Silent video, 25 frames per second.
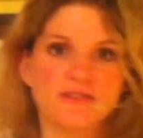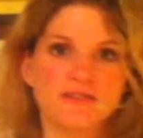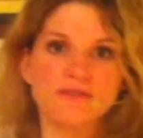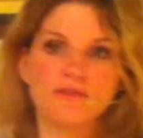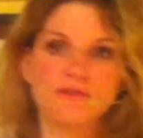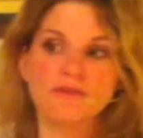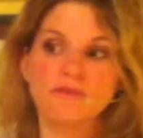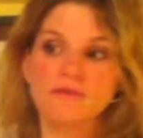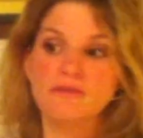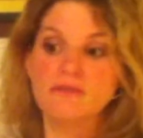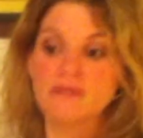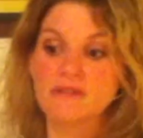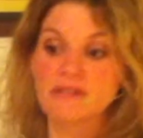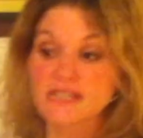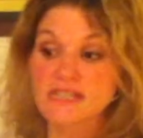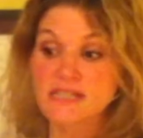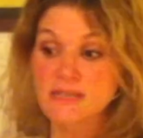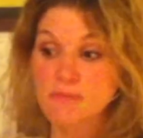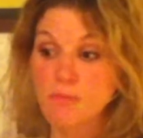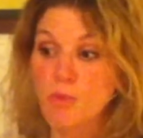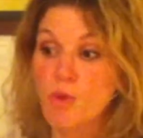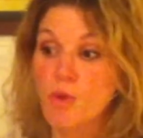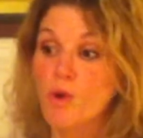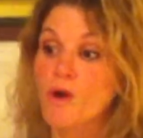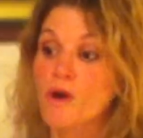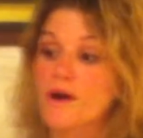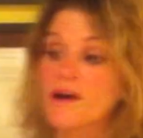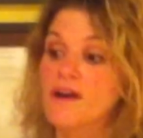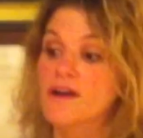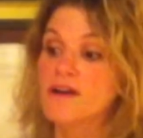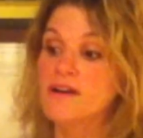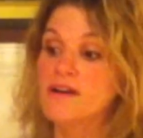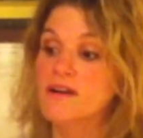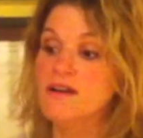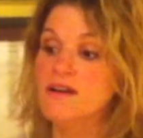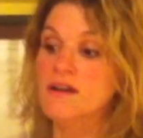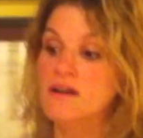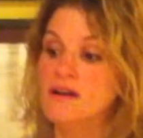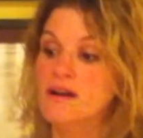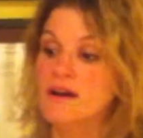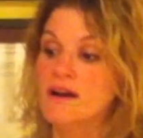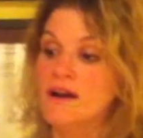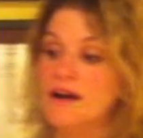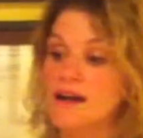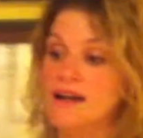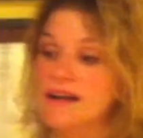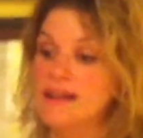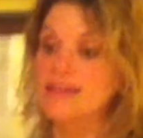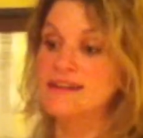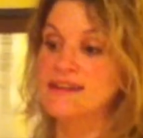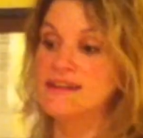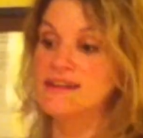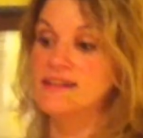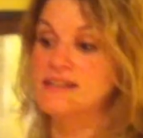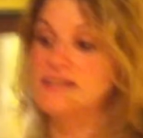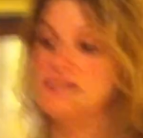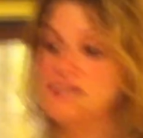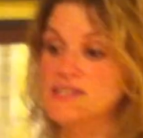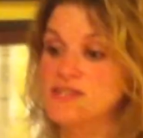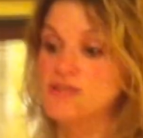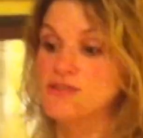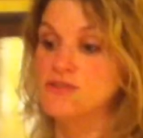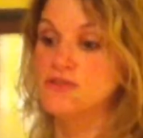to explore, and I needed